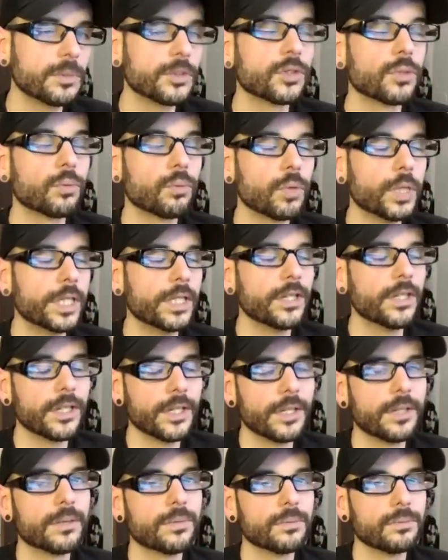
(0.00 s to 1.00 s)
is a
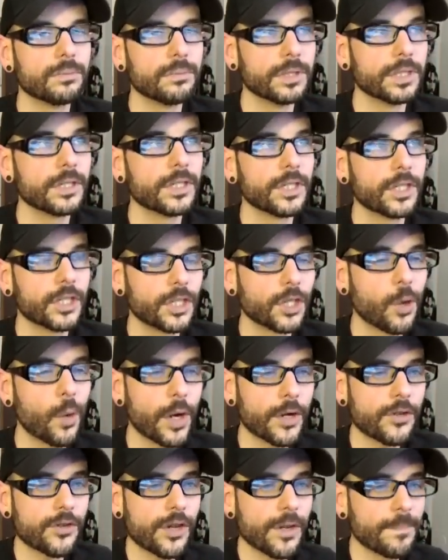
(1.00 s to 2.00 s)
really, really good
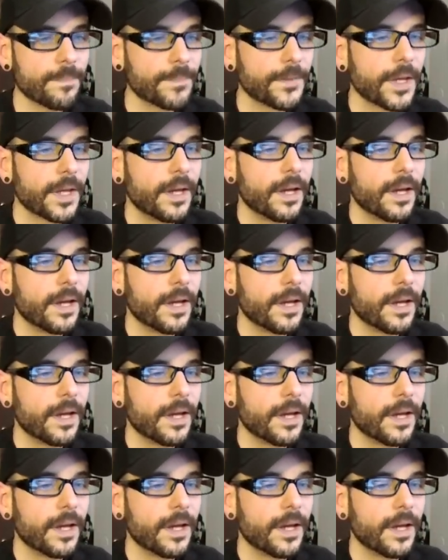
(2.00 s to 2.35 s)
question.